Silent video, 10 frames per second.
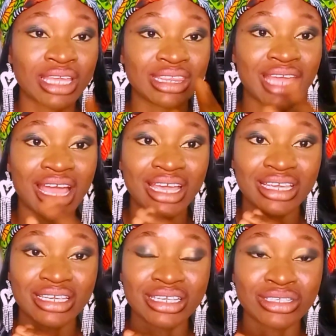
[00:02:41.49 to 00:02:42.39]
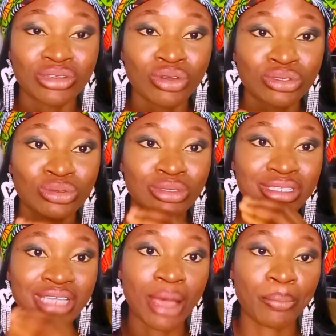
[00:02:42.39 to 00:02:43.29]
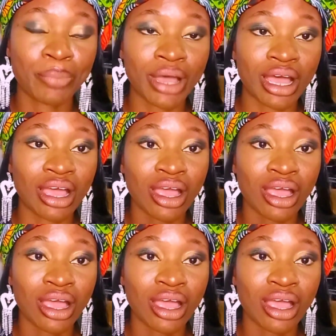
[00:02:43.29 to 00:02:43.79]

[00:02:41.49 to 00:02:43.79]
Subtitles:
that is going to tamper